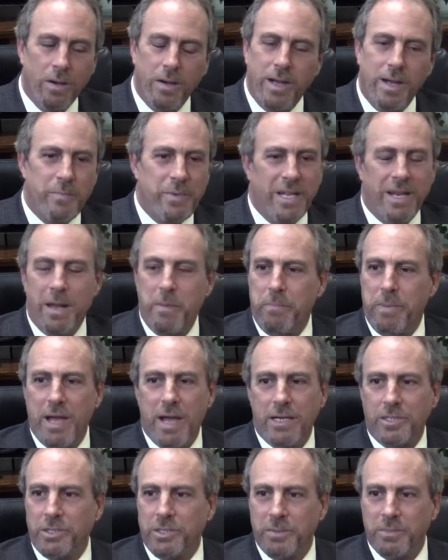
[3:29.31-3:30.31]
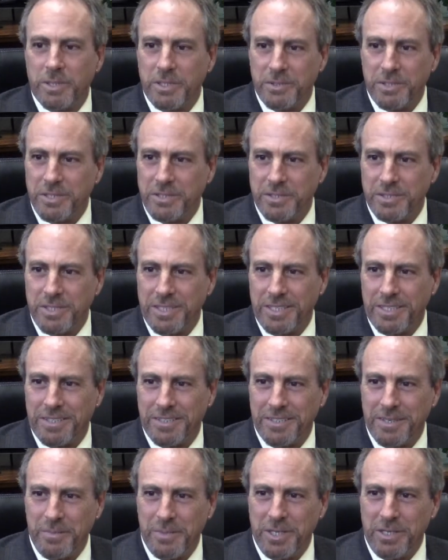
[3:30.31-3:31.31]
Oh, I'm passionate about this
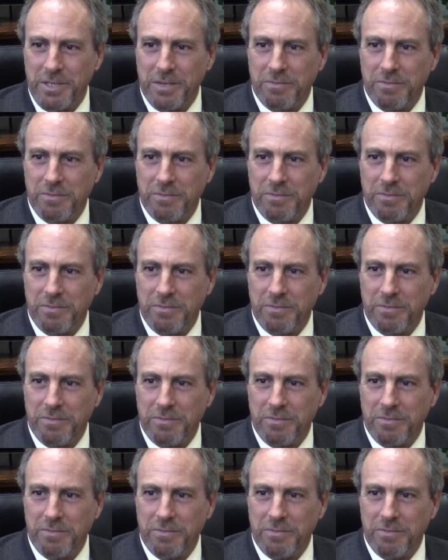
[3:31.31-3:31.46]
thing.